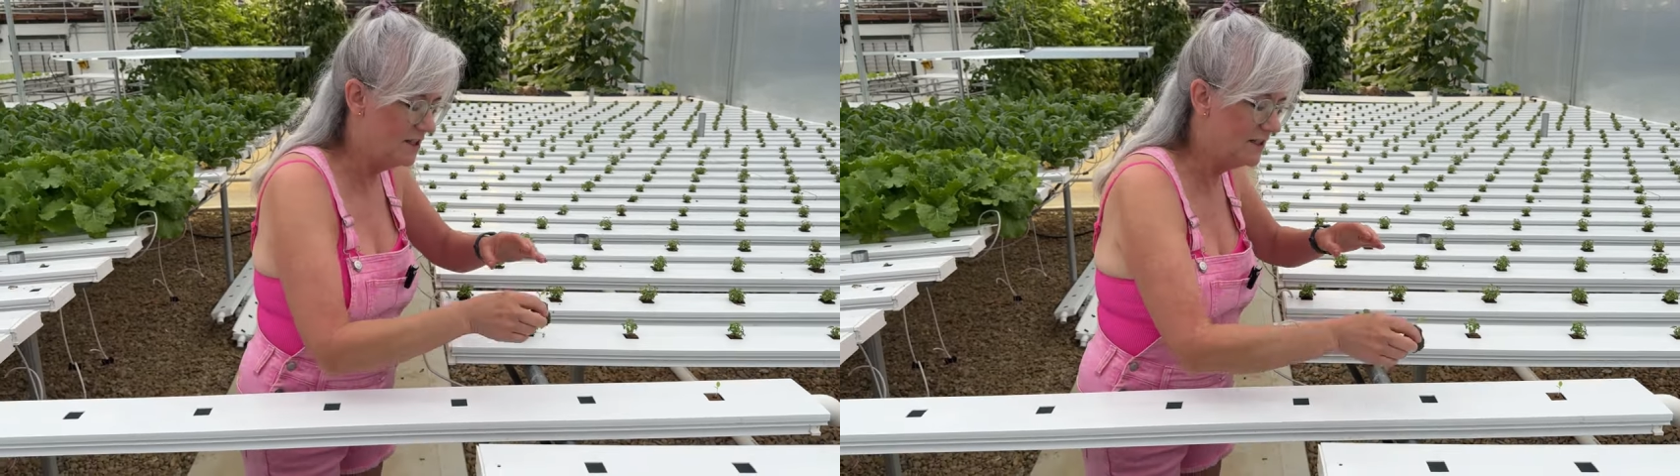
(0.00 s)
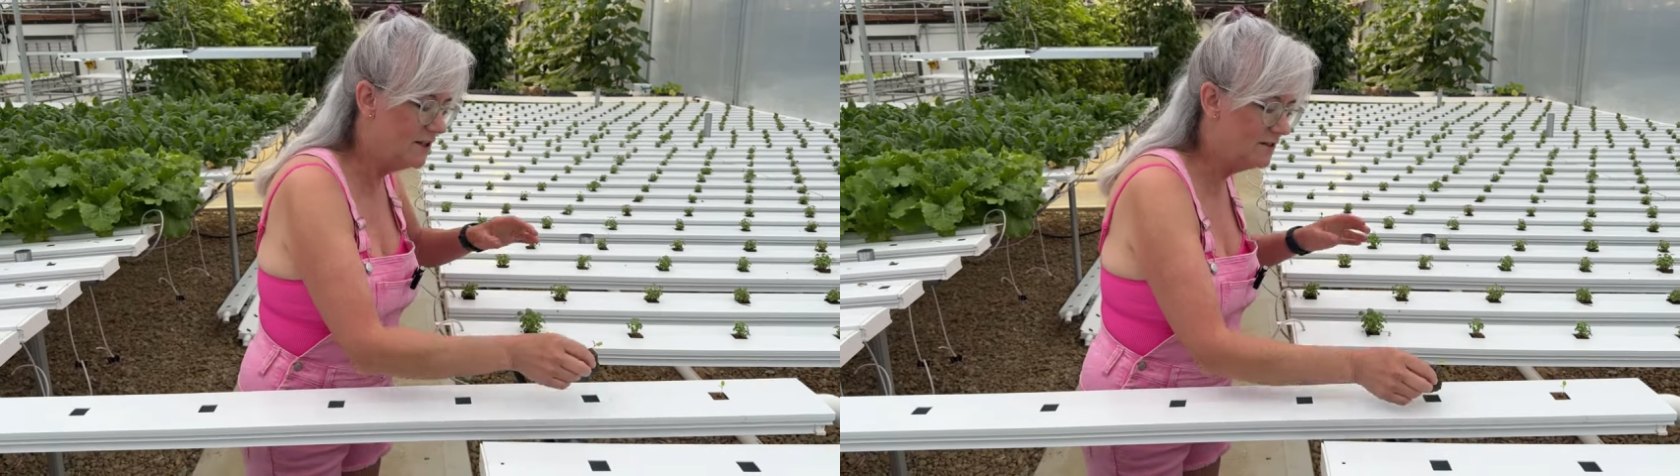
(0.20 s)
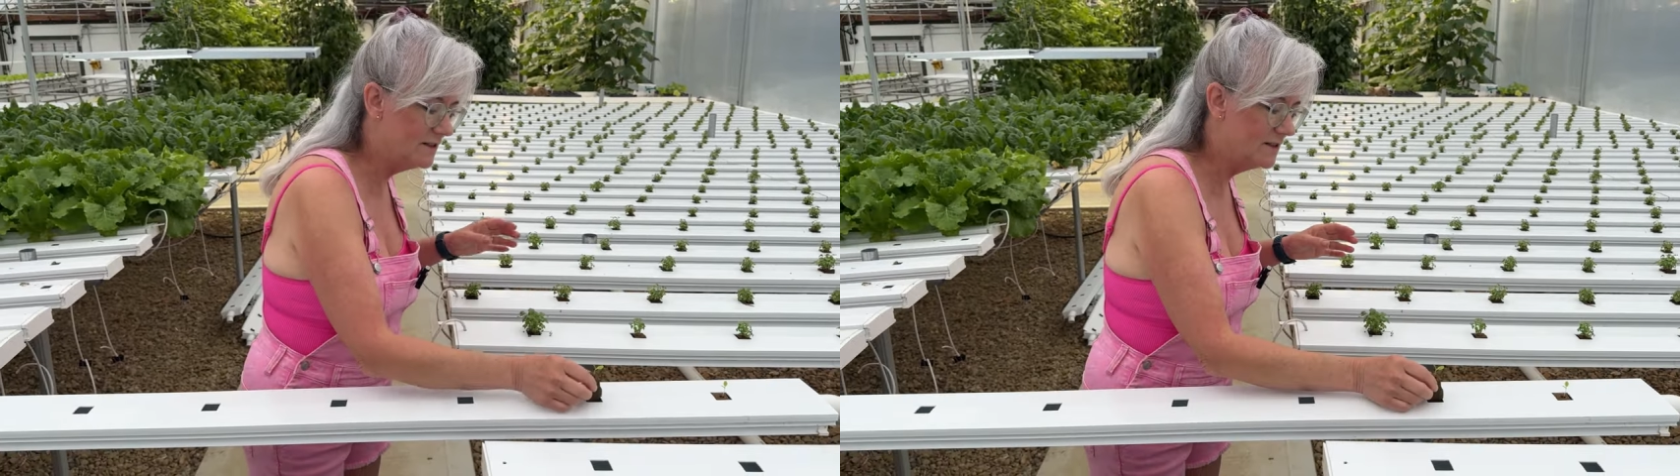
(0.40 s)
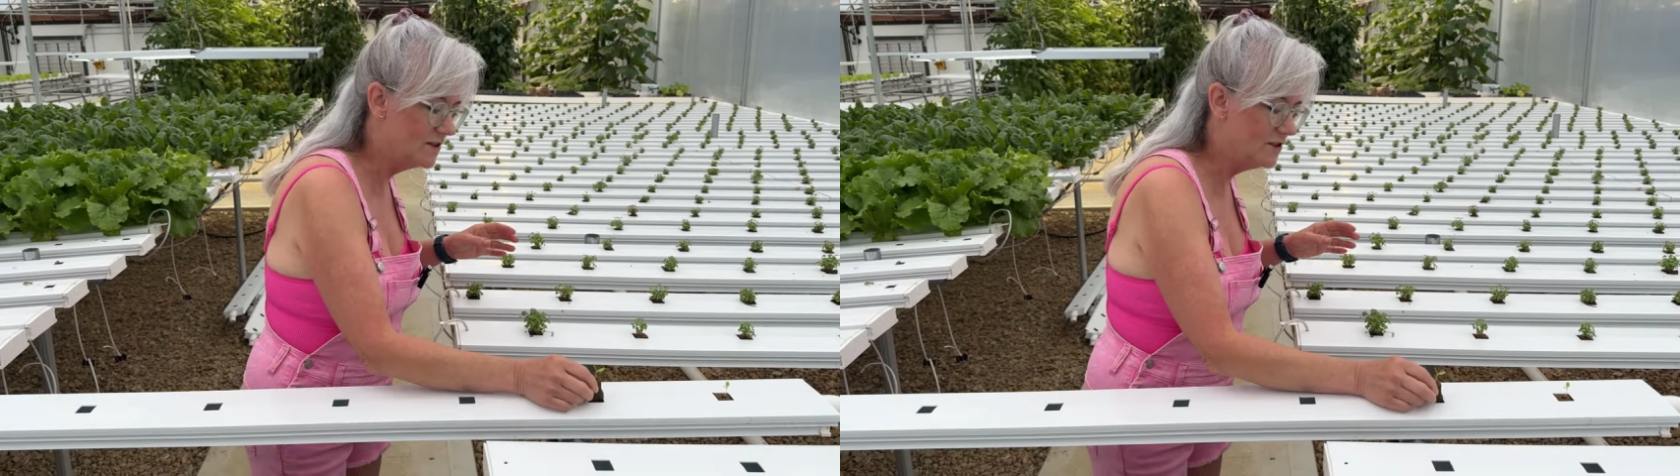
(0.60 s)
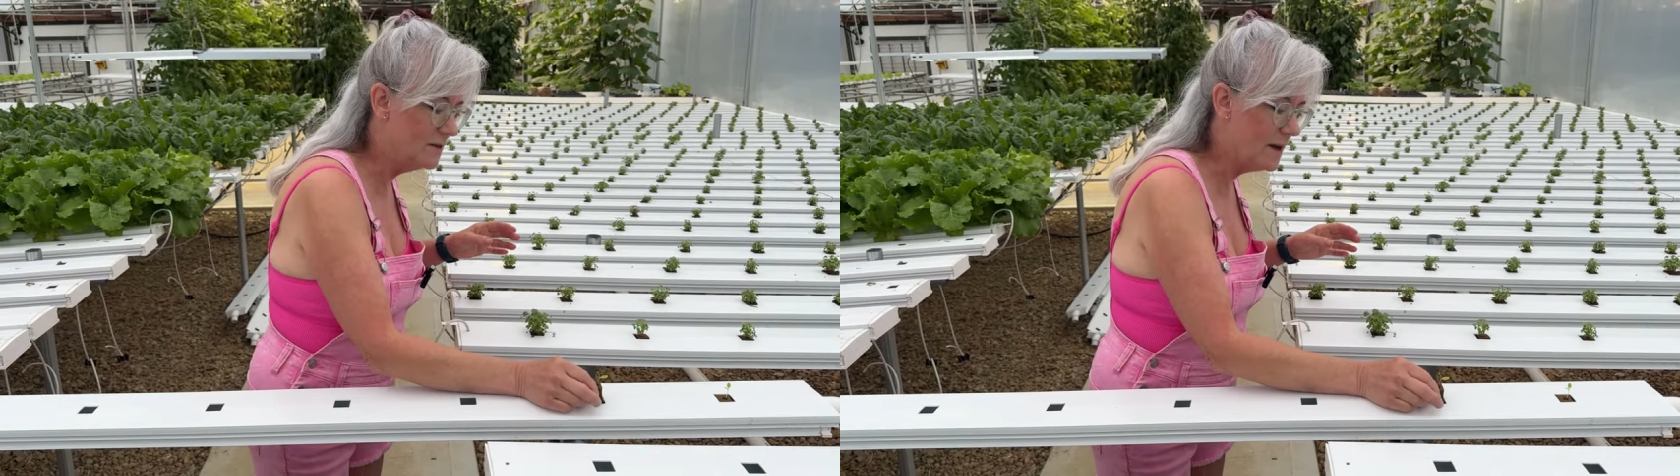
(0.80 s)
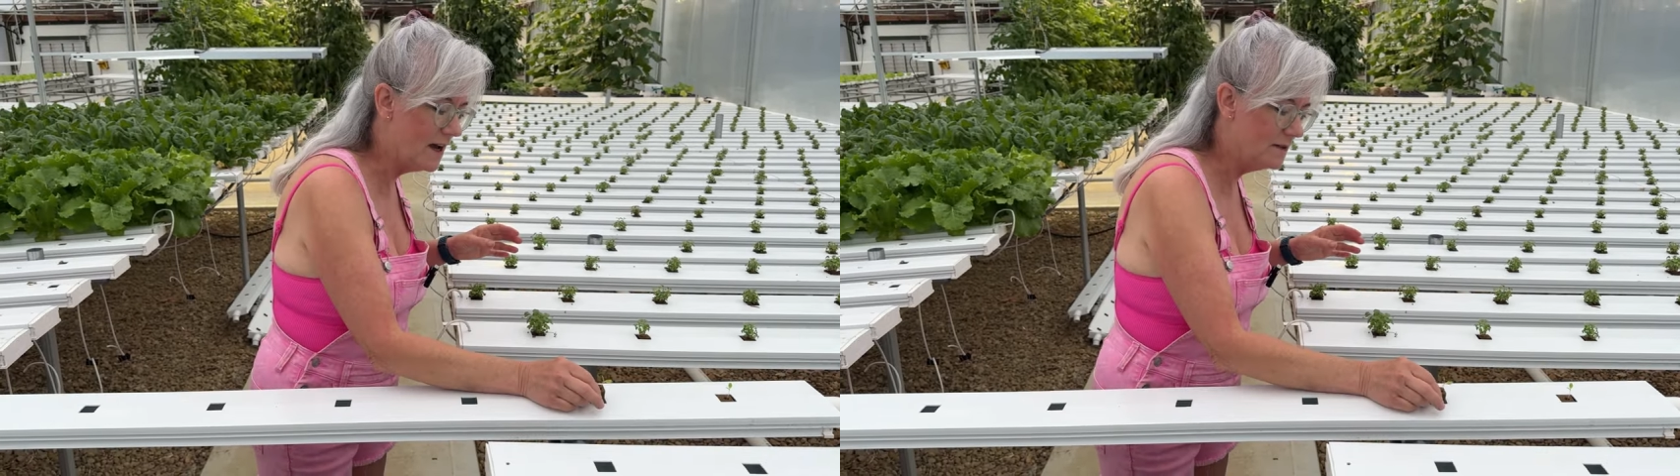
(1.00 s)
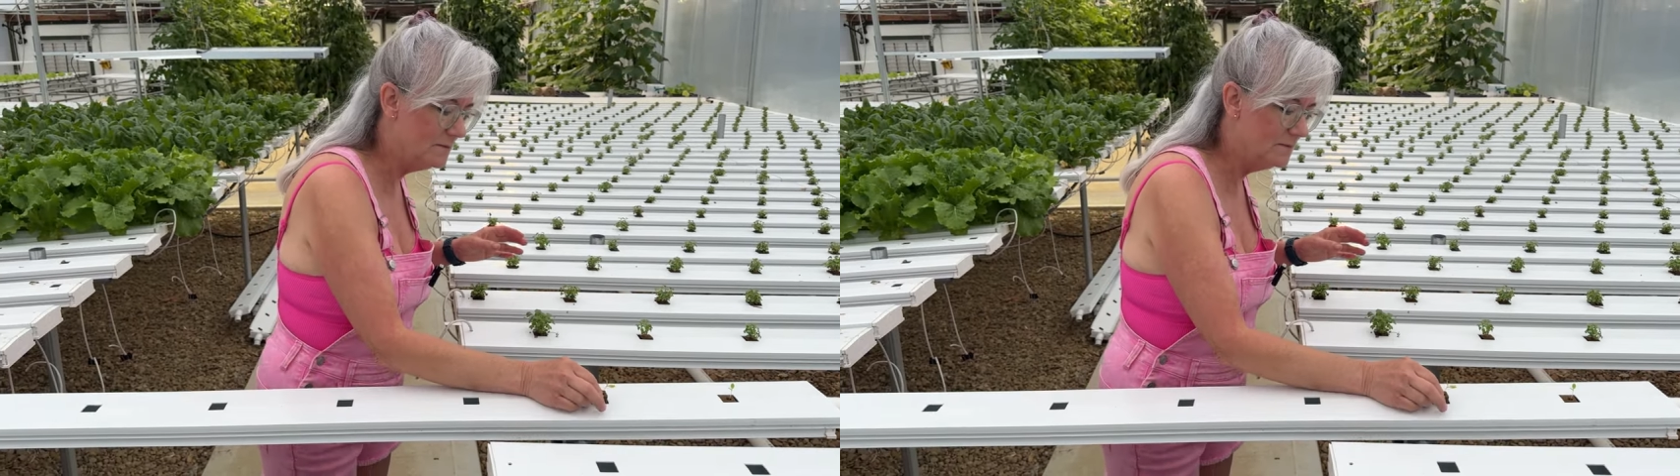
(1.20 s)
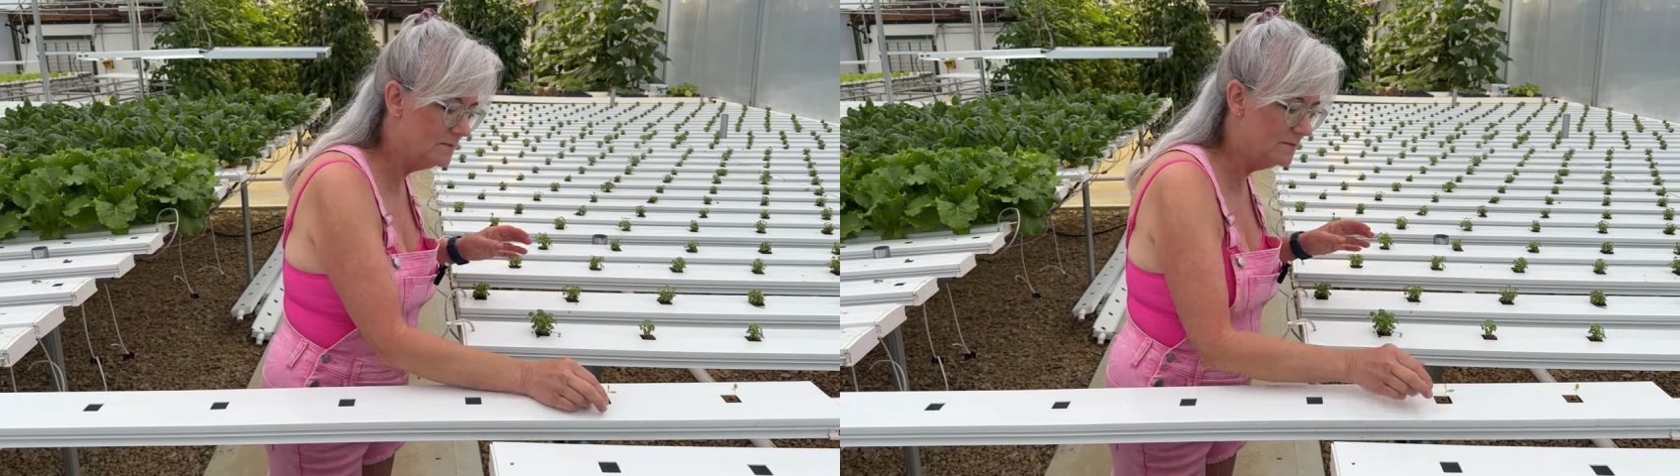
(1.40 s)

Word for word: can hear it touching the bottom